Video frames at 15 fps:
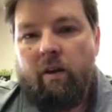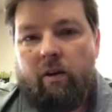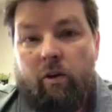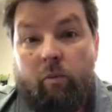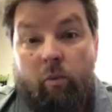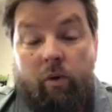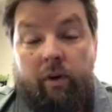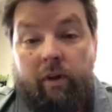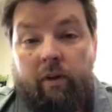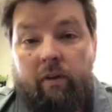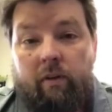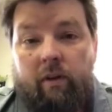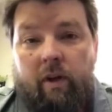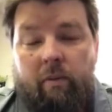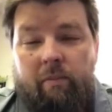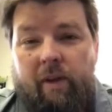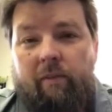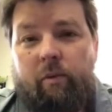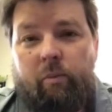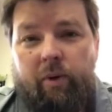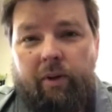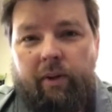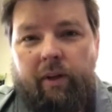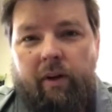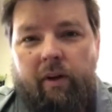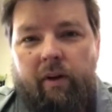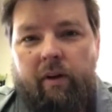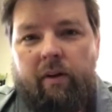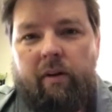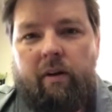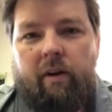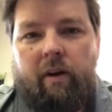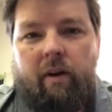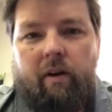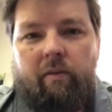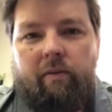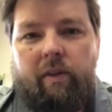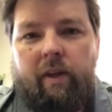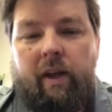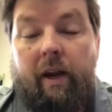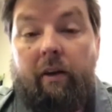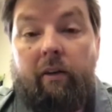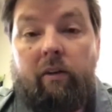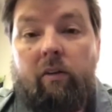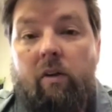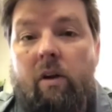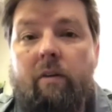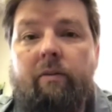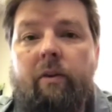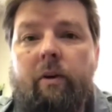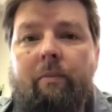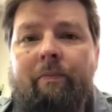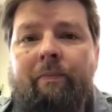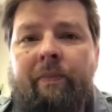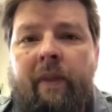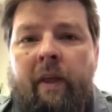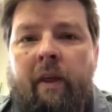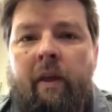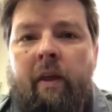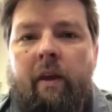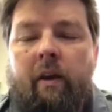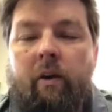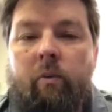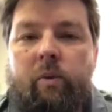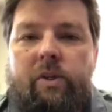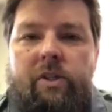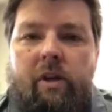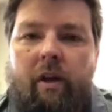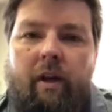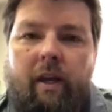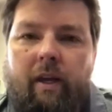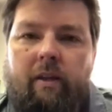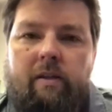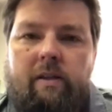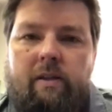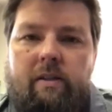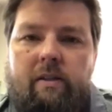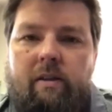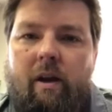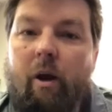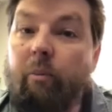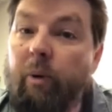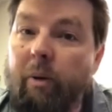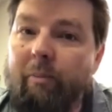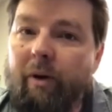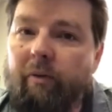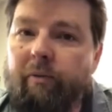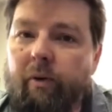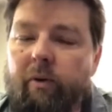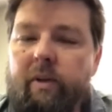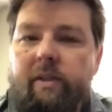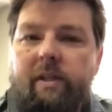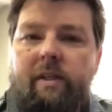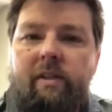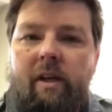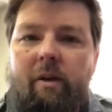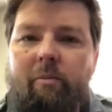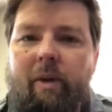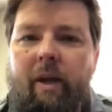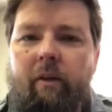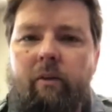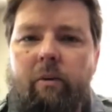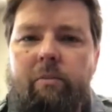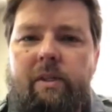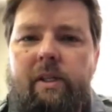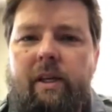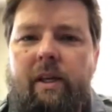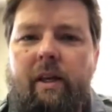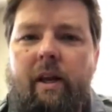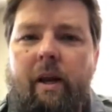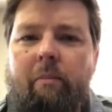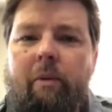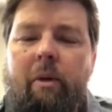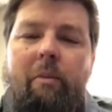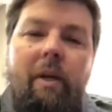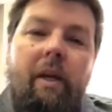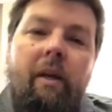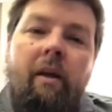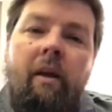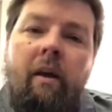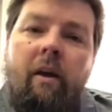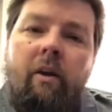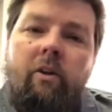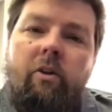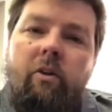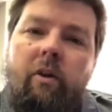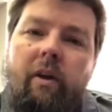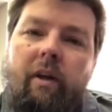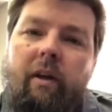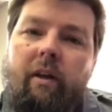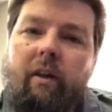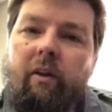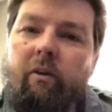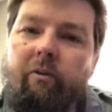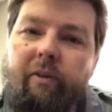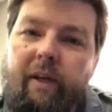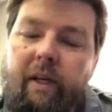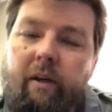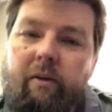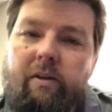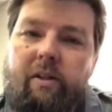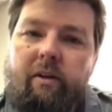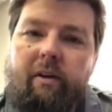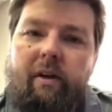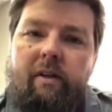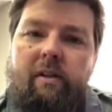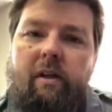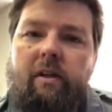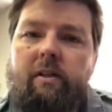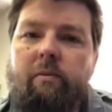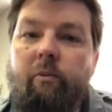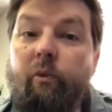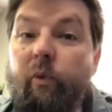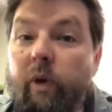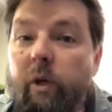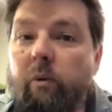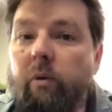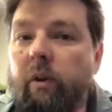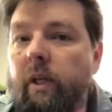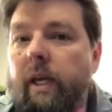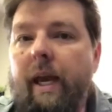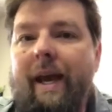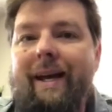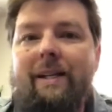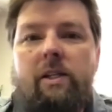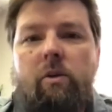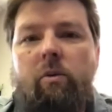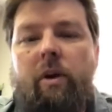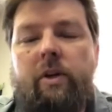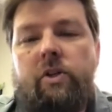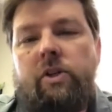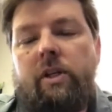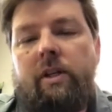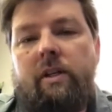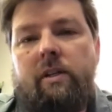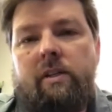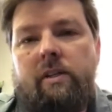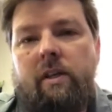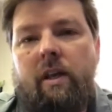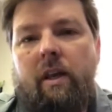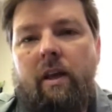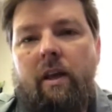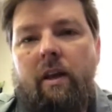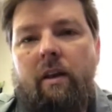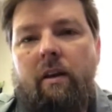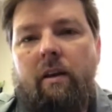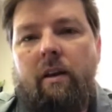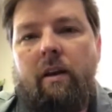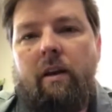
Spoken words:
Good morning. I'm David Prelle Eron of the Eron Law Firm here in Wichita, Kansas. Our primary focus is on bankruptcy, and I'm going to be doing a little video series on some frequently asked questions and